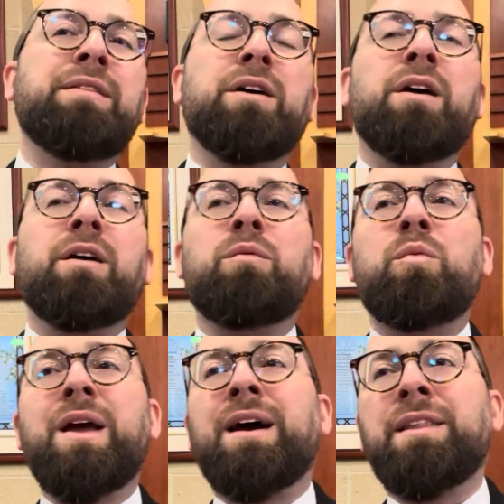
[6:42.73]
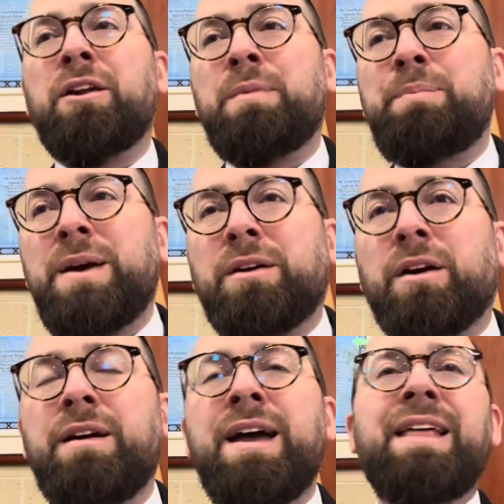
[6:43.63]
the ring a little bit
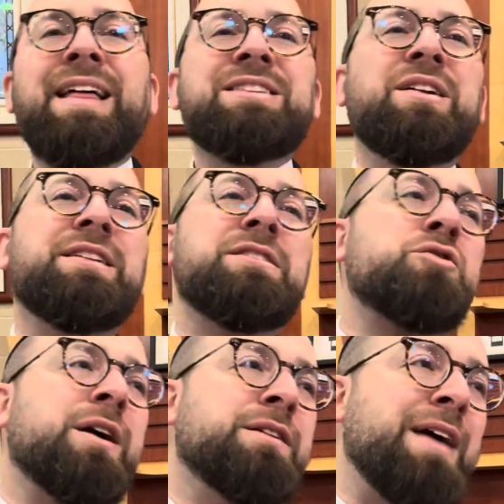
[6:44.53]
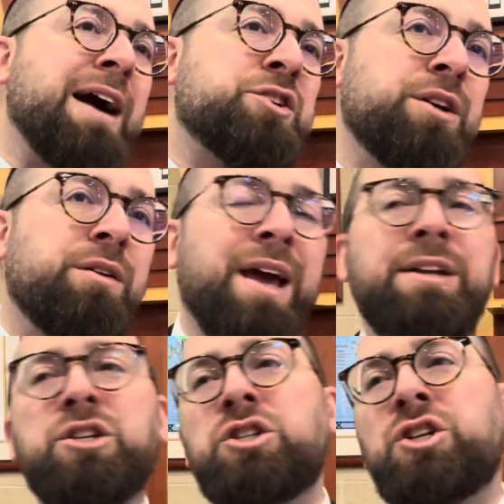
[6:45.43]
bigger, that's not a destructive action. Okay,
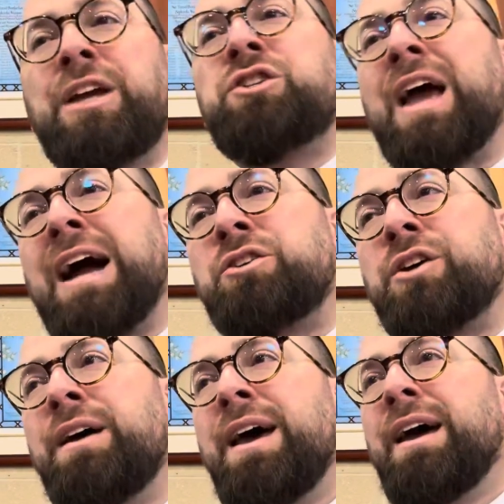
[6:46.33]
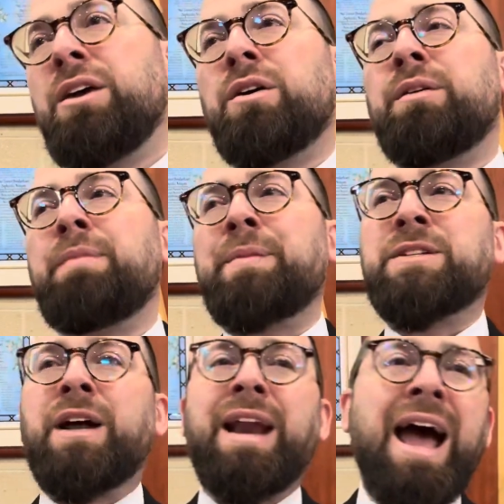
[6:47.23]
it's a changing action. Maybe it's
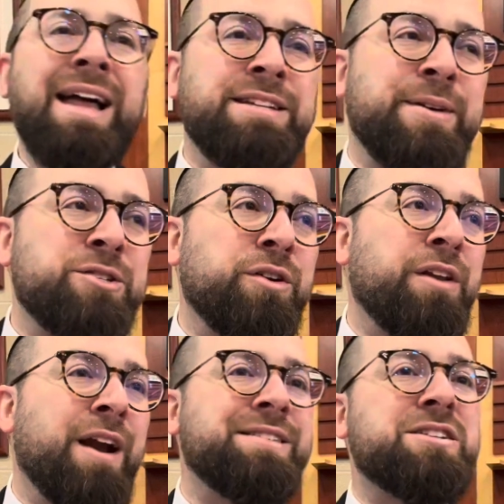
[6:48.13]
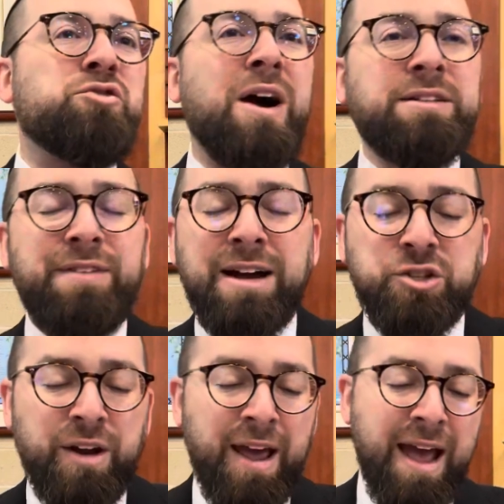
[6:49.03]
not enhancing, but it's certainly not a destructive
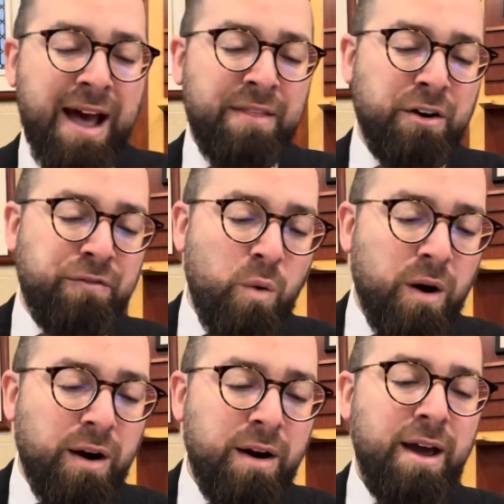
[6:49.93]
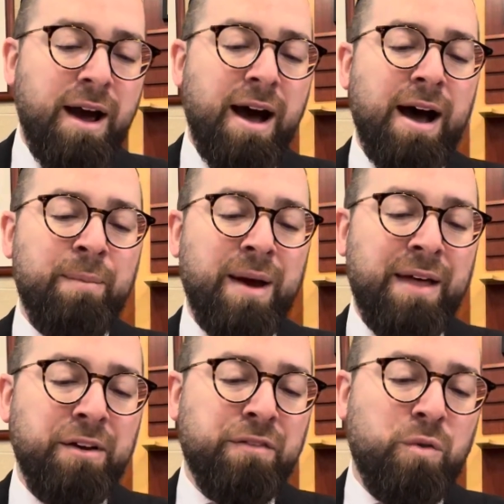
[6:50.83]
action. And therefore,
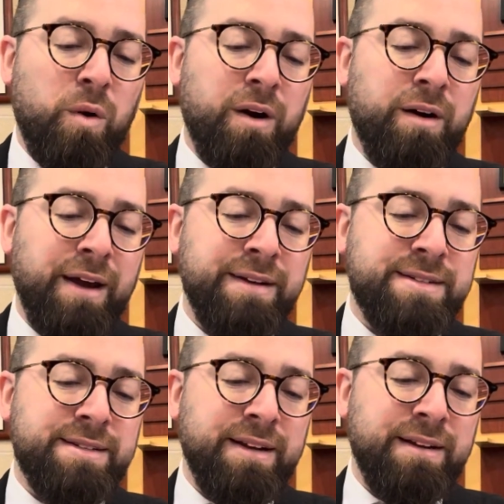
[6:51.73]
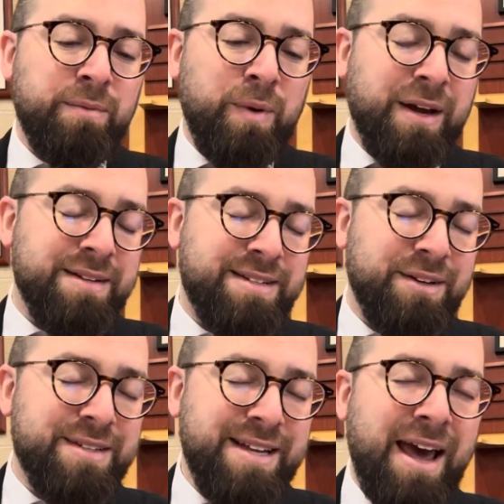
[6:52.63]
we could
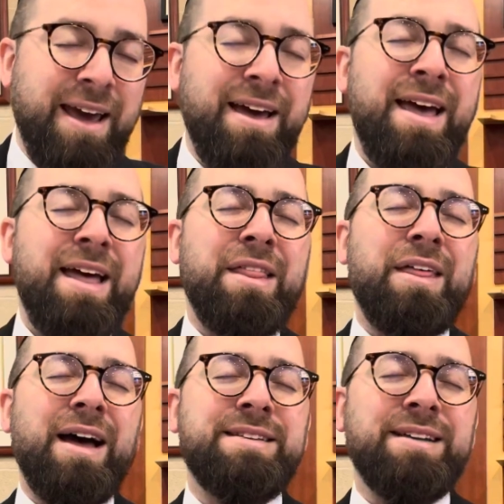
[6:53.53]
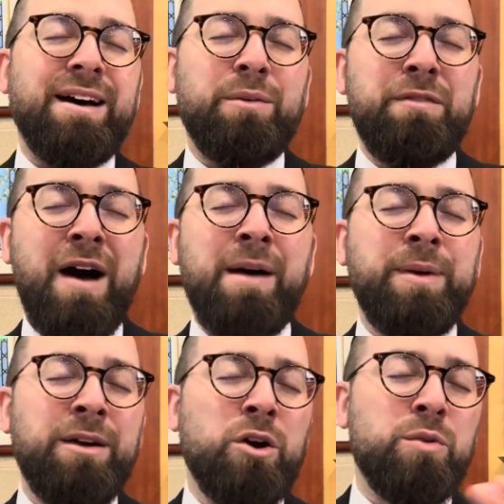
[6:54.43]
still say that Rav
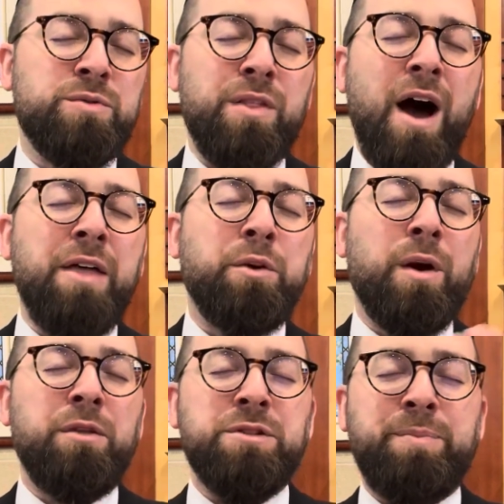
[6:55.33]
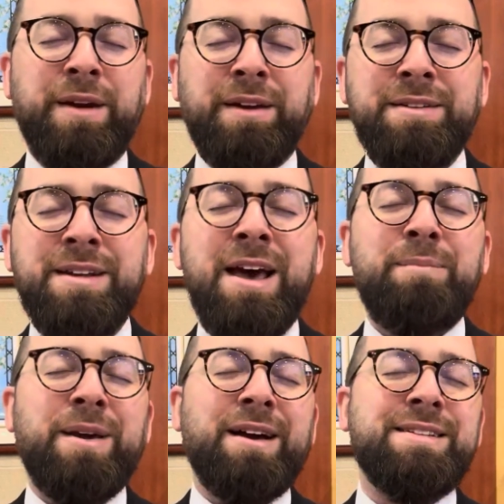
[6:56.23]
Ami goes with either one of those opinions,
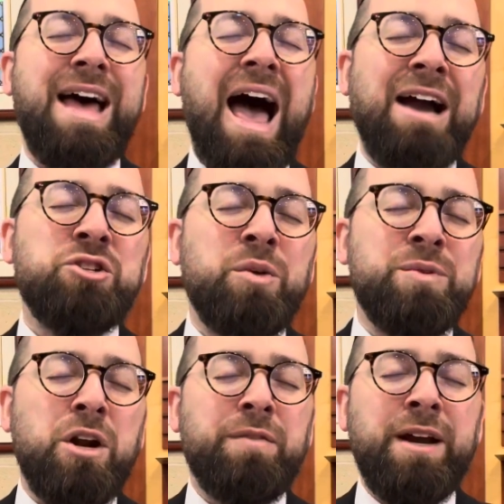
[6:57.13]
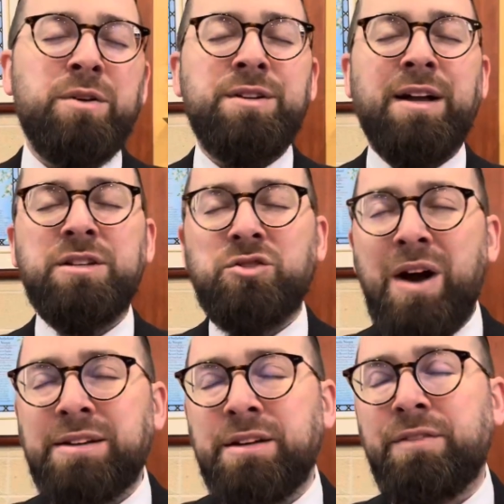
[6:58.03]
because the action that was done over here is not
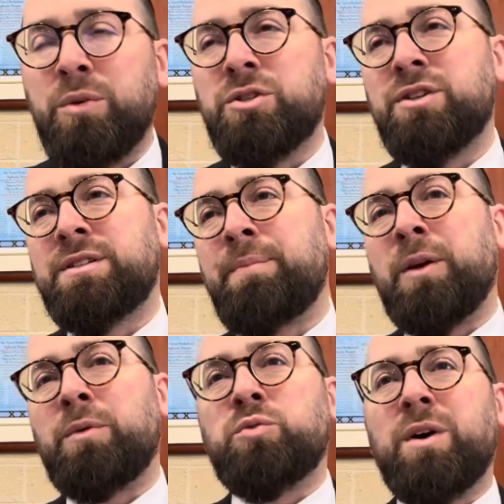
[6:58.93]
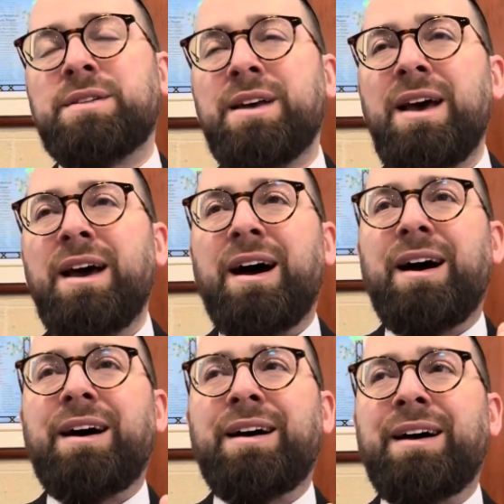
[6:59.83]
destructive. It was just something which was
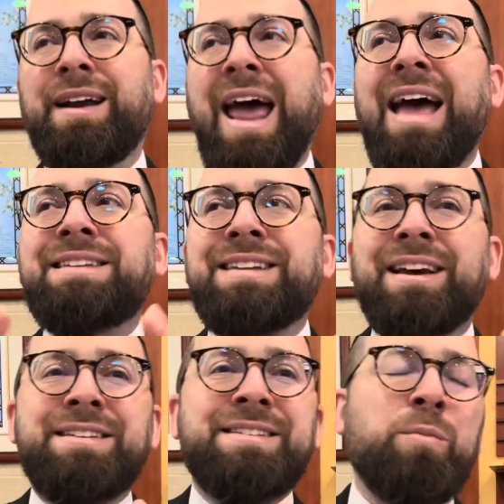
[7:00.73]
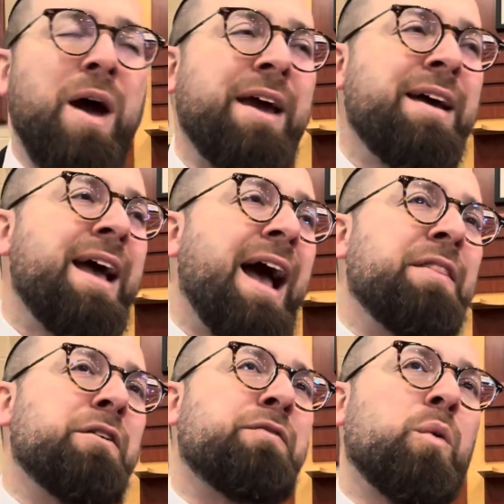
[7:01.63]
enhancing in some way, and
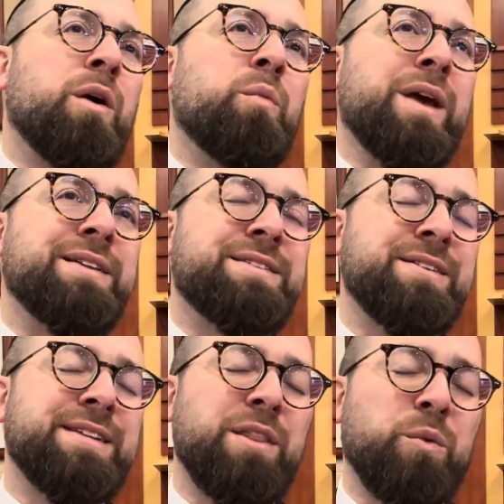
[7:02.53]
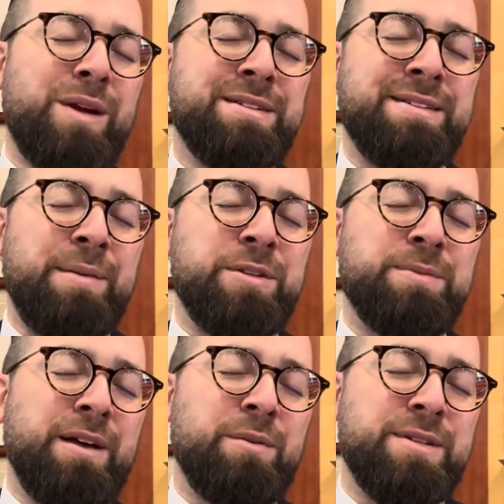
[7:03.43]
therefore we could still say the reason
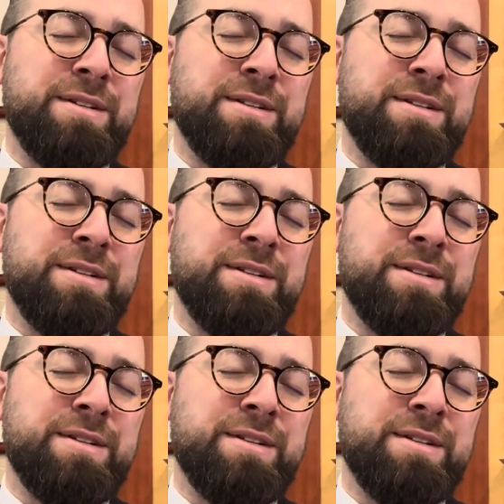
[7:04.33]
it was